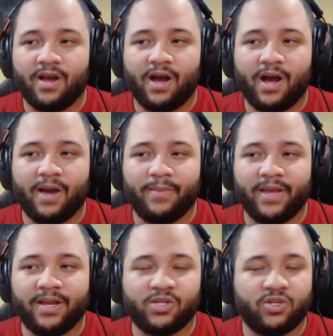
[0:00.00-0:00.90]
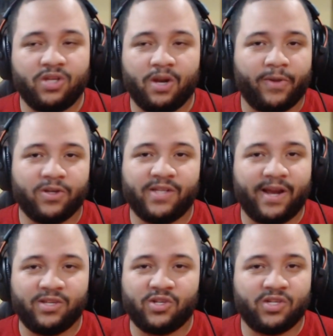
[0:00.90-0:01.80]
And his, you know,
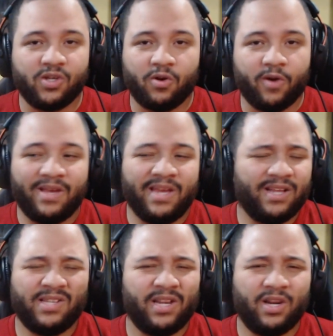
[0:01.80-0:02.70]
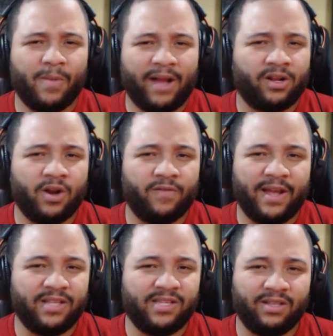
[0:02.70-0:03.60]
personality is just so great. He doesn't need to go back to Earth
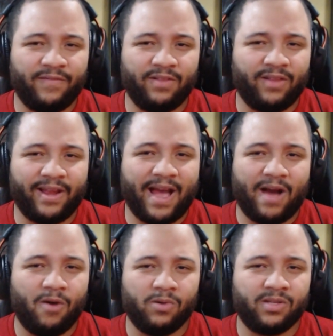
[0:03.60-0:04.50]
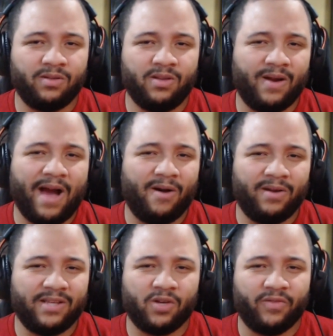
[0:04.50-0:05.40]
19 living like how it was, you know, how it
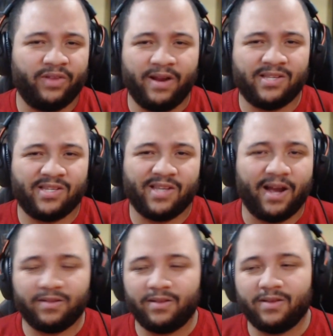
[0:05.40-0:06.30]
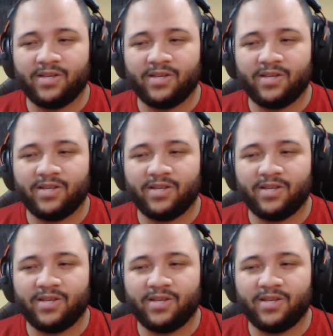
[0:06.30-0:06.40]
is over there. It sucked.